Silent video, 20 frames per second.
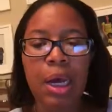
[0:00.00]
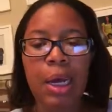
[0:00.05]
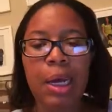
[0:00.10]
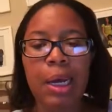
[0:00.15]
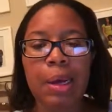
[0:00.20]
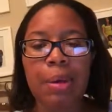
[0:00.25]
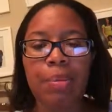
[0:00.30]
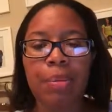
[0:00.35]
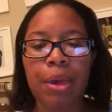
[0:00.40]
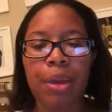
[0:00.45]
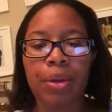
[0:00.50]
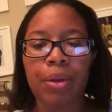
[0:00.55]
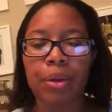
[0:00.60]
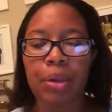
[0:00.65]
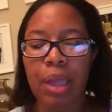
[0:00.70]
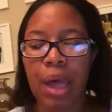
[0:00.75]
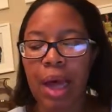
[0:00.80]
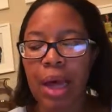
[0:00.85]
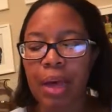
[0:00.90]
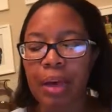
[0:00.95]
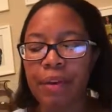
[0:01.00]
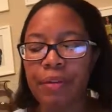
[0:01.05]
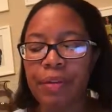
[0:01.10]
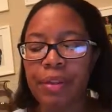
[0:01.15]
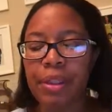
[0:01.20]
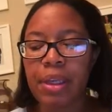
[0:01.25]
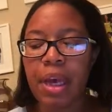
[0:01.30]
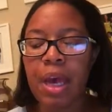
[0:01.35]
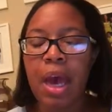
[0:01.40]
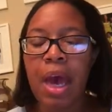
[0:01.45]
in their
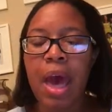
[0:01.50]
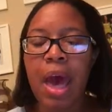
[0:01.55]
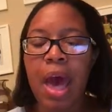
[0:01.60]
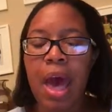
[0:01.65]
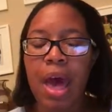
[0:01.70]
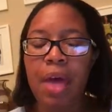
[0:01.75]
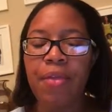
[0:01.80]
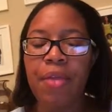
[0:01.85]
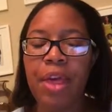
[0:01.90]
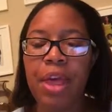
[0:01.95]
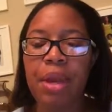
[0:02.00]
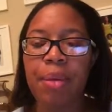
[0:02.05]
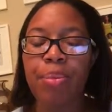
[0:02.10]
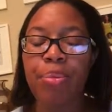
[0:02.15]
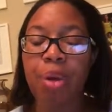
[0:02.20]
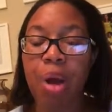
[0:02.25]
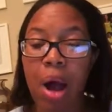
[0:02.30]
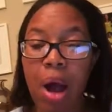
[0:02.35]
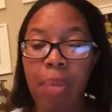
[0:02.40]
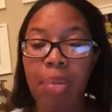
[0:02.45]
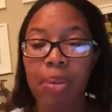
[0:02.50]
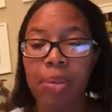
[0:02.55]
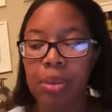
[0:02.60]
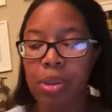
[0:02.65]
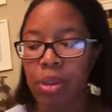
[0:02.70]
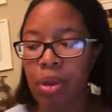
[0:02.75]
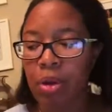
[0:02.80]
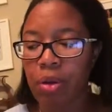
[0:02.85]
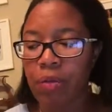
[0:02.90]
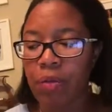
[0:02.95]
lives. And then problem
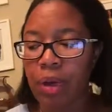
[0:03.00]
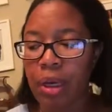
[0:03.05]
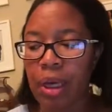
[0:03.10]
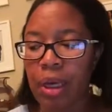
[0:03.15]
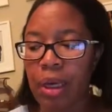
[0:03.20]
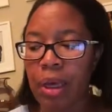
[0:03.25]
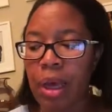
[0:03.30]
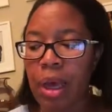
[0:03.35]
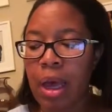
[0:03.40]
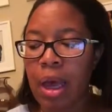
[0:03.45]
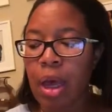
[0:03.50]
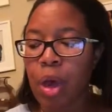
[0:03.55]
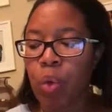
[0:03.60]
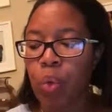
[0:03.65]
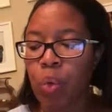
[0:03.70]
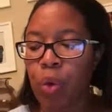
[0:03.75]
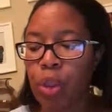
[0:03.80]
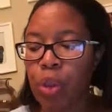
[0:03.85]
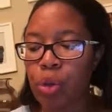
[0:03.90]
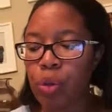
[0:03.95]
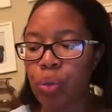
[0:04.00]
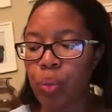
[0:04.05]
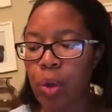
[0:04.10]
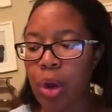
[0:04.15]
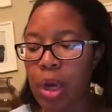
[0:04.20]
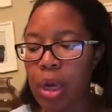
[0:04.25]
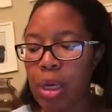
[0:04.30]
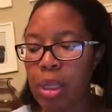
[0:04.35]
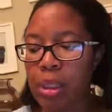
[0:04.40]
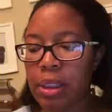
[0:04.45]
solving, which
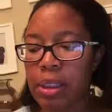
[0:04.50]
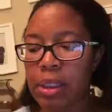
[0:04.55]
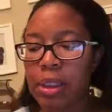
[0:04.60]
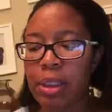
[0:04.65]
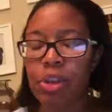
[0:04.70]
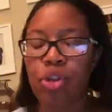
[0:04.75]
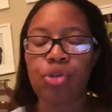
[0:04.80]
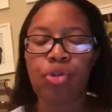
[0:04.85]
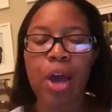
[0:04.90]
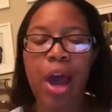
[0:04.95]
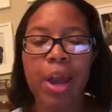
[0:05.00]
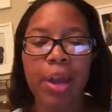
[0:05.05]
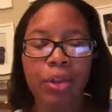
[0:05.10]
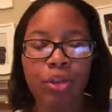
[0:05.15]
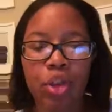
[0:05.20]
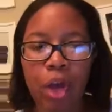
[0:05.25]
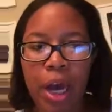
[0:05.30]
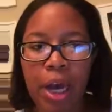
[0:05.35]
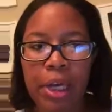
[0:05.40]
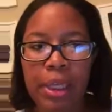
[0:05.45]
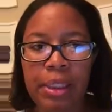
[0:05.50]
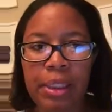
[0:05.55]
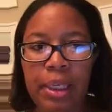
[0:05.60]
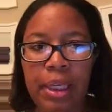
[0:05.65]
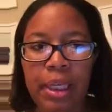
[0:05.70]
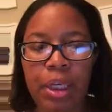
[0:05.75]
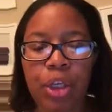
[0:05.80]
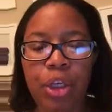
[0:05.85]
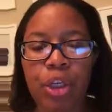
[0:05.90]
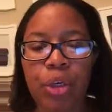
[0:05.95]
was
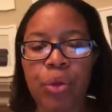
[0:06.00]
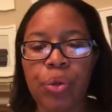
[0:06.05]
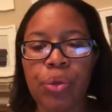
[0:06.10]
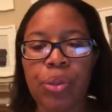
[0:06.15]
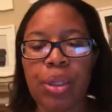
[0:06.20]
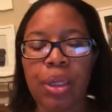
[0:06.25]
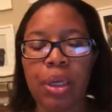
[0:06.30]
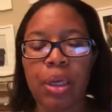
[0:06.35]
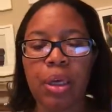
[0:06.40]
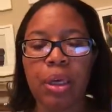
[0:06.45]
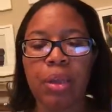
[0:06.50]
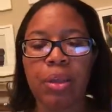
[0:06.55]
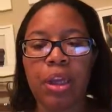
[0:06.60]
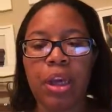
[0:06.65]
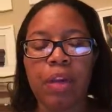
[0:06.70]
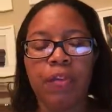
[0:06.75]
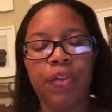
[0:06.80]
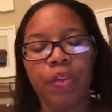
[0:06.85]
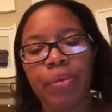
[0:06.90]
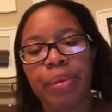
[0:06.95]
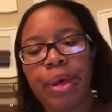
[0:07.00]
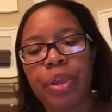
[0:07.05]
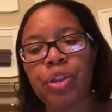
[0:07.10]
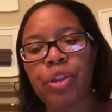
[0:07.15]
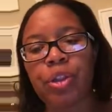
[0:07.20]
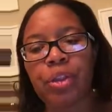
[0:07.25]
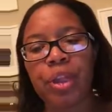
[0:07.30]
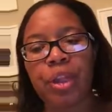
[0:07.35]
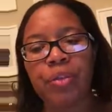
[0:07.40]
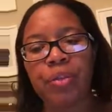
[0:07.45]
strategizing, using the
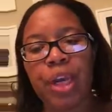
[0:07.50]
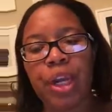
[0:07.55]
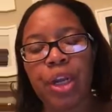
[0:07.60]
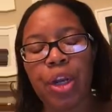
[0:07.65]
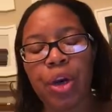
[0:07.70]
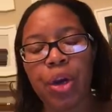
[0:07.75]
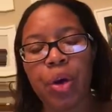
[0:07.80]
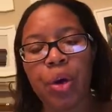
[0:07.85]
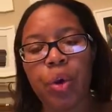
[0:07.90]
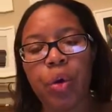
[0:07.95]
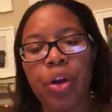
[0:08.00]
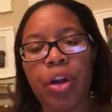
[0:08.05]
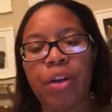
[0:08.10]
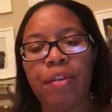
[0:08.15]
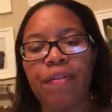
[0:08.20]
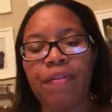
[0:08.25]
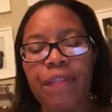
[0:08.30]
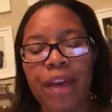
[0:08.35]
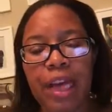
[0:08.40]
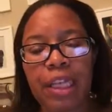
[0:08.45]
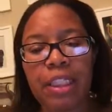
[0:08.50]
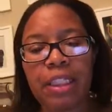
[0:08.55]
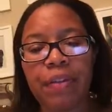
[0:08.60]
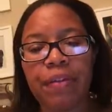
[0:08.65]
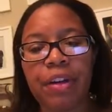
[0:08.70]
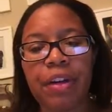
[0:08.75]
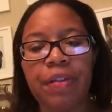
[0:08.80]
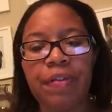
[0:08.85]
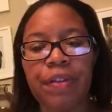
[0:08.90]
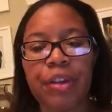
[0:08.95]
information that they know in an
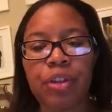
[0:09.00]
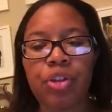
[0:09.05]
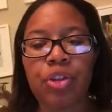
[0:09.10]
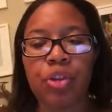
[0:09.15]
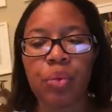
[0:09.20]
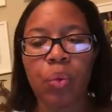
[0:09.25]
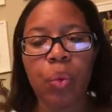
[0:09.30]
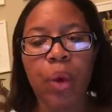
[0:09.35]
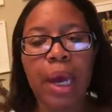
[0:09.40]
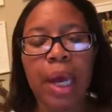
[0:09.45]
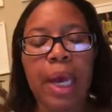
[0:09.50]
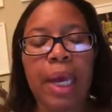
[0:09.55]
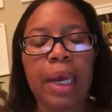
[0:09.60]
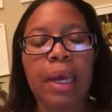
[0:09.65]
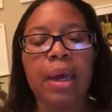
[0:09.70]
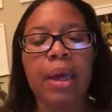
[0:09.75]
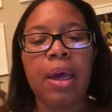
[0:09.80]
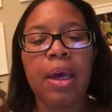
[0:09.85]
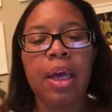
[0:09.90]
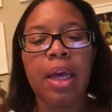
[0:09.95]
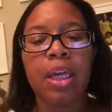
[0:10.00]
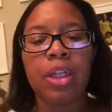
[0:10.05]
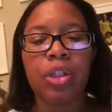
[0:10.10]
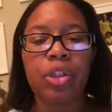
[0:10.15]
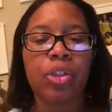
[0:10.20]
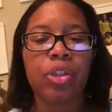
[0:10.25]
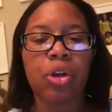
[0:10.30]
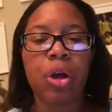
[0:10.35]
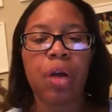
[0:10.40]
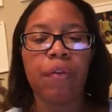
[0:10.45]
effective and efficient way
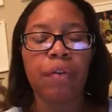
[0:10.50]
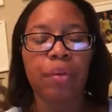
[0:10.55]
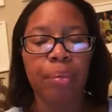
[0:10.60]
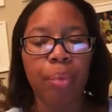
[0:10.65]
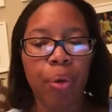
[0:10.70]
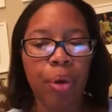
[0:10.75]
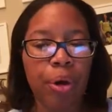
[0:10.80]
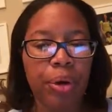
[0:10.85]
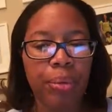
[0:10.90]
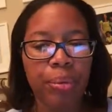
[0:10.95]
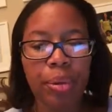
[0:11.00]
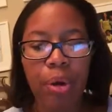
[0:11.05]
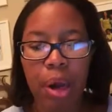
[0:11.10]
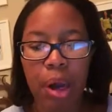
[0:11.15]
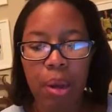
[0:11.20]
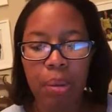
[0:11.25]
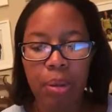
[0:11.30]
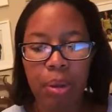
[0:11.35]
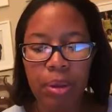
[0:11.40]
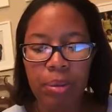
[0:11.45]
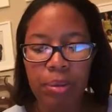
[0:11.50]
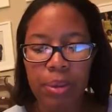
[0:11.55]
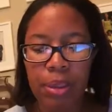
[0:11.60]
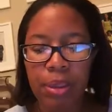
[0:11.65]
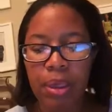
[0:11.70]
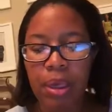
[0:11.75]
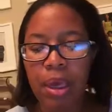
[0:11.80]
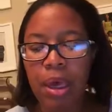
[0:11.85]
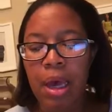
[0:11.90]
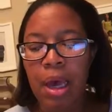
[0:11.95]
to solve important
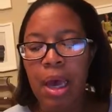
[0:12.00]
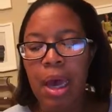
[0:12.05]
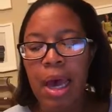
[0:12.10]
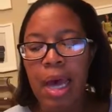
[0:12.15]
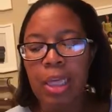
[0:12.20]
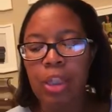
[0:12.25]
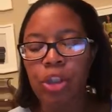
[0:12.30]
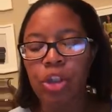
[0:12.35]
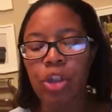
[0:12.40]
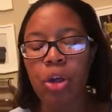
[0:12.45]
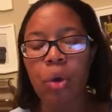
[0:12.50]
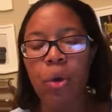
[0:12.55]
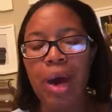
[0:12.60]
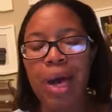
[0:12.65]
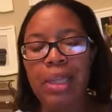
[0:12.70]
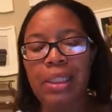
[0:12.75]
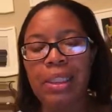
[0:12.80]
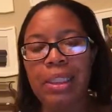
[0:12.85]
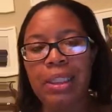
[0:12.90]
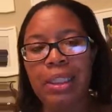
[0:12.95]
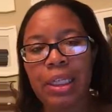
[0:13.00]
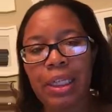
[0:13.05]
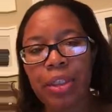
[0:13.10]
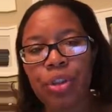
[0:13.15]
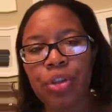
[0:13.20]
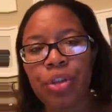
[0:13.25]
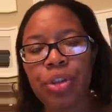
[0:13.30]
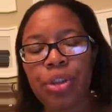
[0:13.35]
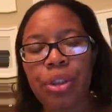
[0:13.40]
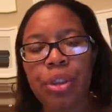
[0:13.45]
problems. And so as a
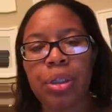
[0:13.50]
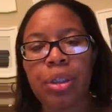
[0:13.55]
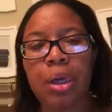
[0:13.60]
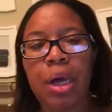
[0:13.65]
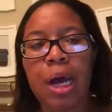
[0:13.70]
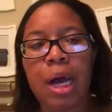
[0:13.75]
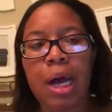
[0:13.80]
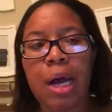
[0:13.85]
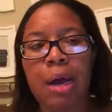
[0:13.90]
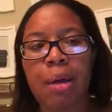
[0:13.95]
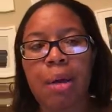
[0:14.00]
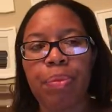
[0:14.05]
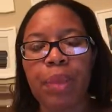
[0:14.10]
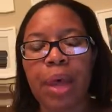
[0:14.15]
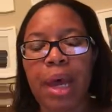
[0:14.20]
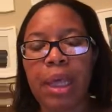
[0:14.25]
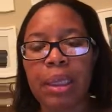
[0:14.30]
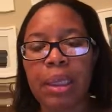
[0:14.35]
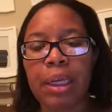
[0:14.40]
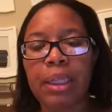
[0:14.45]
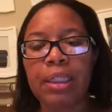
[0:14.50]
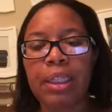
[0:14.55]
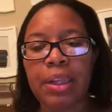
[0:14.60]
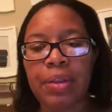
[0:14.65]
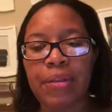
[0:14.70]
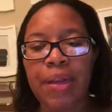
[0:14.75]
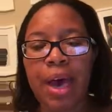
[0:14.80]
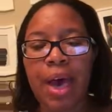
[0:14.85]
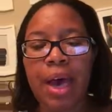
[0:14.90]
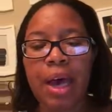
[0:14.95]
teacher, I looked
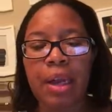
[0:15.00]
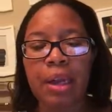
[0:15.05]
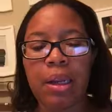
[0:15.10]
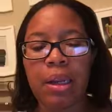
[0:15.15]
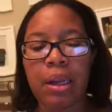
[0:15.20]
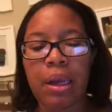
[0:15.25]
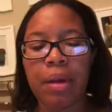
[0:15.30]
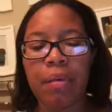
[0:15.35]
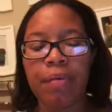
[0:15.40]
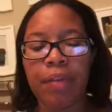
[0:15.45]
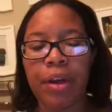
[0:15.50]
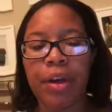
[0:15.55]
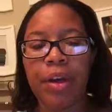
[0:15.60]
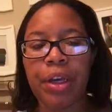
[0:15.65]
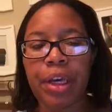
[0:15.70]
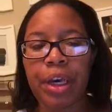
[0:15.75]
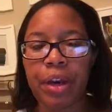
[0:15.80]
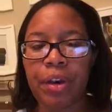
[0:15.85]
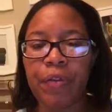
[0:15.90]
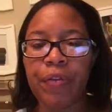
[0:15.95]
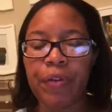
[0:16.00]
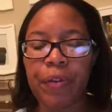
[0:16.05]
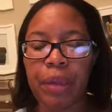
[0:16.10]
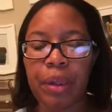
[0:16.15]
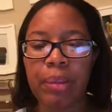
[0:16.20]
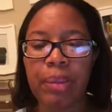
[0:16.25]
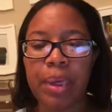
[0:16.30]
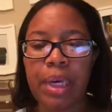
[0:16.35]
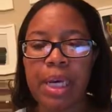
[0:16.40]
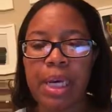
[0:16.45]
at that very
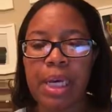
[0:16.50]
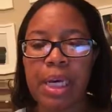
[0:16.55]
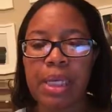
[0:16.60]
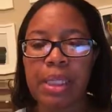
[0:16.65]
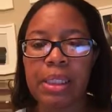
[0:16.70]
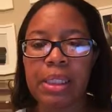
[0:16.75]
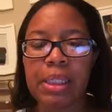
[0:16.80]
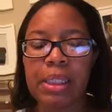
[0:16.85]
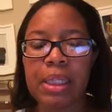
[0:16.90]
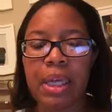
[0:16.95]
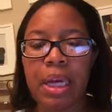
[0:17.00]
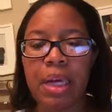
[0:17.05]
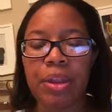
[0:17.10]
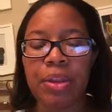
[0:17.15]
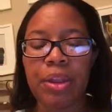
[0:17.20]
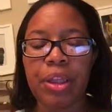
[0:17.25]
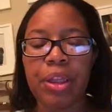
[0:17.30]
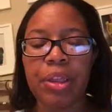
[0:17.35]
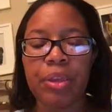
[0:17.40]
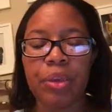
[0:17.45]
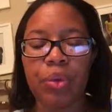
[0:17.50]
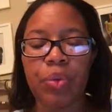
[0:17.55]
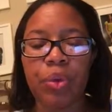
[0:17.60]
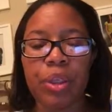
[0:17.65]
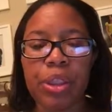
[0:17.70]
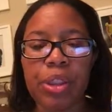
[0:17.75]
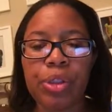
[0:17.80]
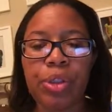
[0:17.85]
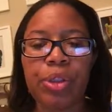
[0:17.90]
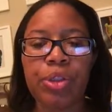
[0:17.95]
carefully because the
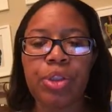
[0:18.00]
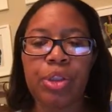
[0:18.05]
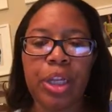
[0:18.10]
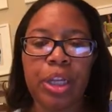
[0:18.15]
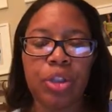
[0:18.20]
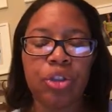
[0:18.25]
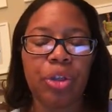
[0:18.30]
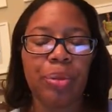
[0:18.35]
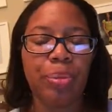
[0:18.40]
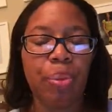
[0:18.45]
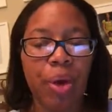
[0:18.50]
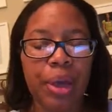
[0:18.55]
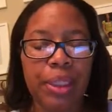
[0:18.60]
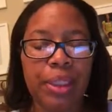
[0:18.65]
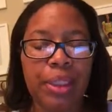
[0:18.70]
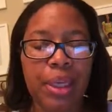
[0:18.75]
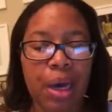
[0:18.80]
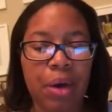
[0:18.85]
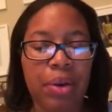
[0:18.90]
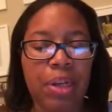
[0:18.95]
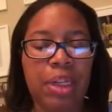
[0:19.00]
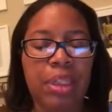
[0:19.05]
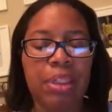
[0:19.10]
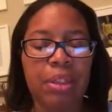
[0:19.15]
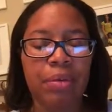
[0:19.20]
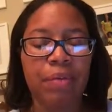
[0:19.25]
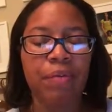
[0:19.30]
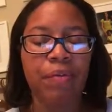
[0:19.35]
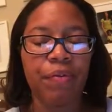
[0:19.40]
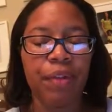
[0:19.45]
research that she points out
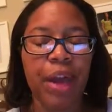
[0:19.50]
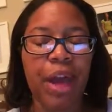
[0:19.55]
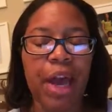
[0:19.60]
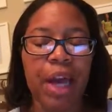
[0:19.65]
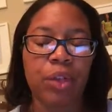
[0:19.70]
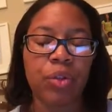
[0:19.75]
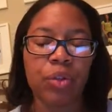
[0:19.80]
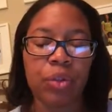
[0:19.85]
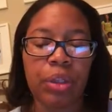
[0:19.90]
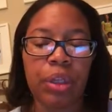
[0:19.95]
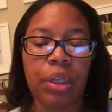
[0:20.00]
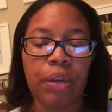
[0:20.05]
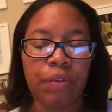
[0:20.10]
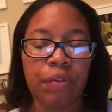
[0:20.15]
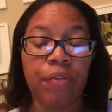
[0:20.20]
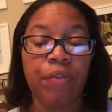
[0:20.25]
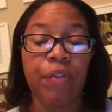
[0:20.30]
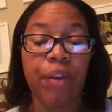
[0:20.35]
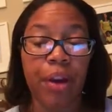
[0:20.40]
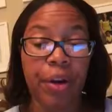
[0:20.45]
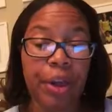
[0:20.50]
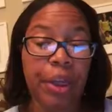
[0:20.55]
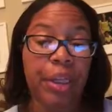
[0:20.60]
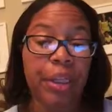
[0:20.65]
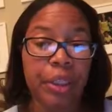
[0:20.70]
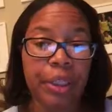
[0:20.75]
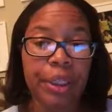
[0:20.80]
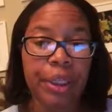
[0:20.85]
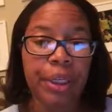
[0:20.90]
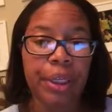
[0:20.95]
is actually very
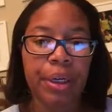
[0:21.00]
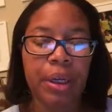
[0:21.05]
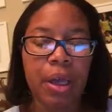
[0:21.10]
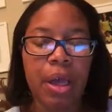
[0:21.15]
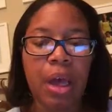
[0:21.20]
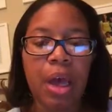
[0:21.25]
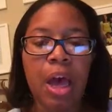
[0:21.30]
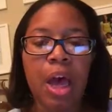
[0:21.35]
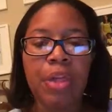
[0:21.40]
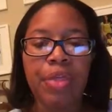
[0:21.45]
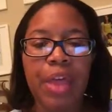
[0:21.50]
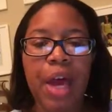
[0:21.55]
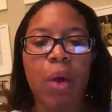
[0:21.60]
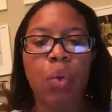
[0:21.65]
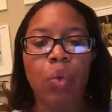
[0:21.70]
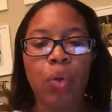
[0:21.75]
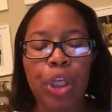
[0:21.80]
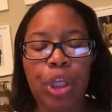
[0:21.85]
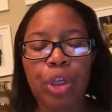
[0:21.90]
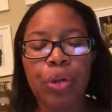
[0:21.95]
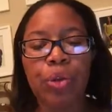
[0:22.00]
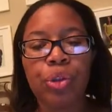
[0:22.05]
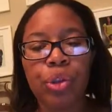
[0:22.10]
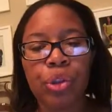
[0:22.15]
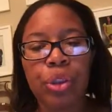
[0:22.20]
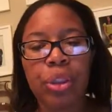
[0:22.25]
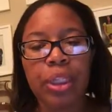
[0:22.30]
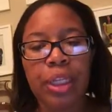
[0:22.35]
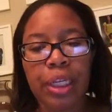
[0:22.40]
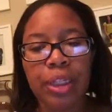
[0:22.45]
clear that when you
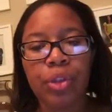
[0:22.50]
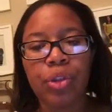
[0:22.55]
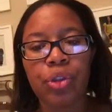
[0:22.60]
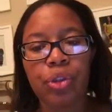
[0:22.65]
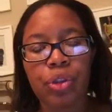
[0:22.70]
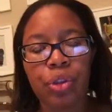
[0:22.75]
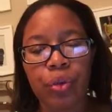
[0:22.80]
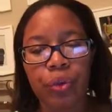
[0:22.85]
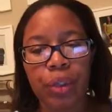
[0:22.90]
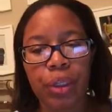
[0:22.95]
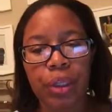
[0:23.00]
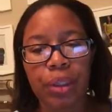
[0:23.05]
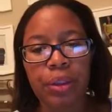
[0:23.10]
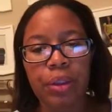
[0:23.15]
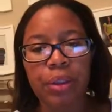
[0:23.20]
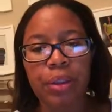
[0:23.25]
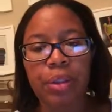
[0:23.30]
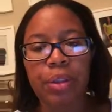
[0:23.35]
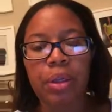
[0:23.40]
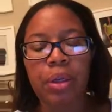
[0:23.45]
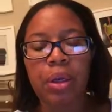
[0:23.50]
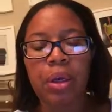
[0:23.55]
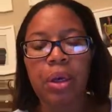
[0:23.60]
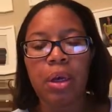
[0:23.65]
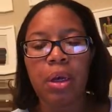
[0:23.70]
teach students